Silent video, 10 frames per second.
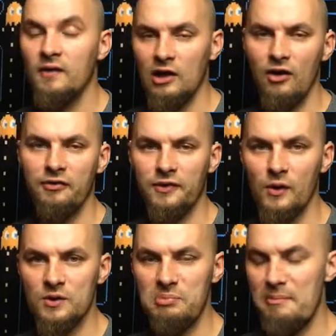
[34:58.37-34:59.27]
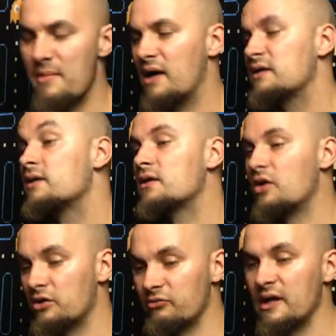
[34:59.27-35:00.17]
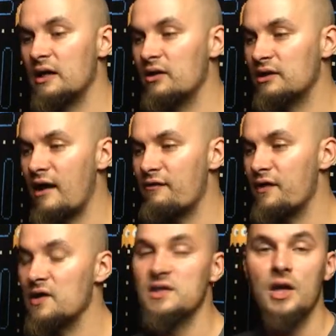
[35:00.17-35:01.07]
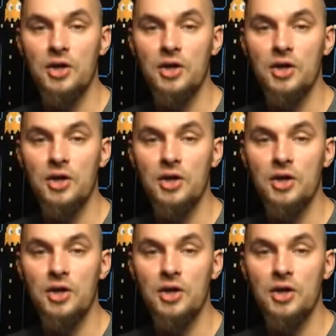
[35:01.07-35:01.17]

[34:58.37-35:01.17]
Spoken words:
a lot of fuel's been monked, got to reload that first.